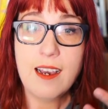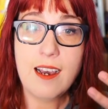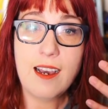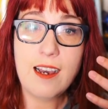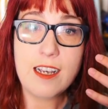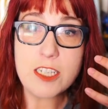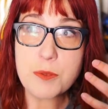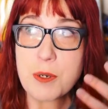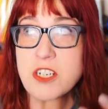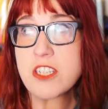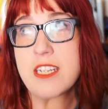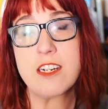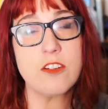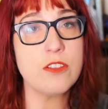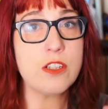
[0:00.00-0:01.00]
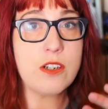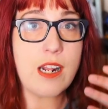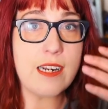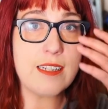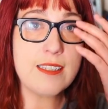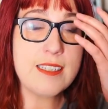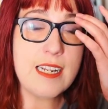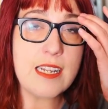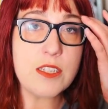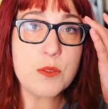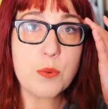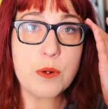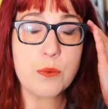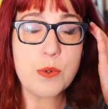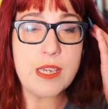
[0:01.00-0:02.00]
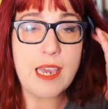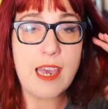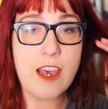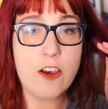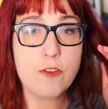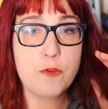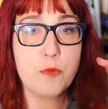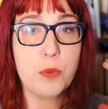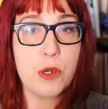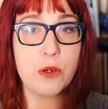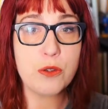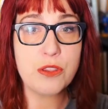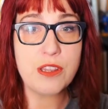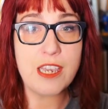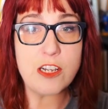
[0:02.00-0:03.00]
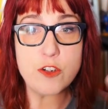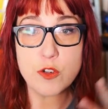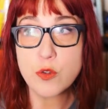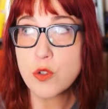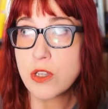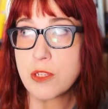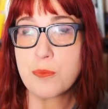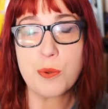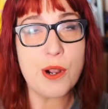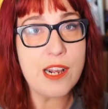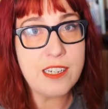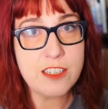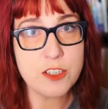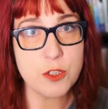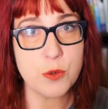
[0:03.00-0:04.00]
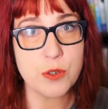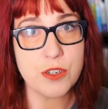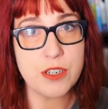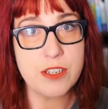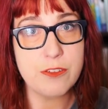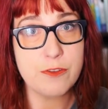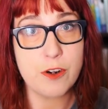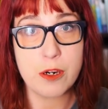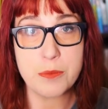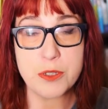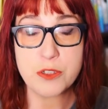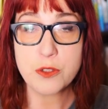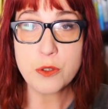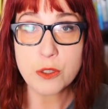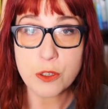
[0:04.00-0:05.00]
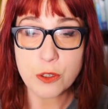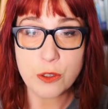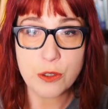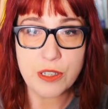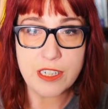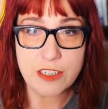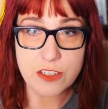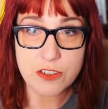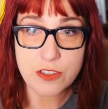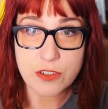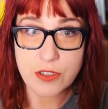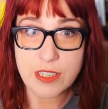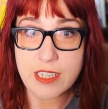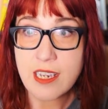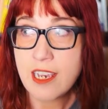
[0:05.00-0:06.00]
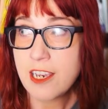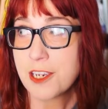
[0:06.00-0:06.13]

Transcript: uh, especially here in the United States, where we have both a truly predatory pharmaceutical industry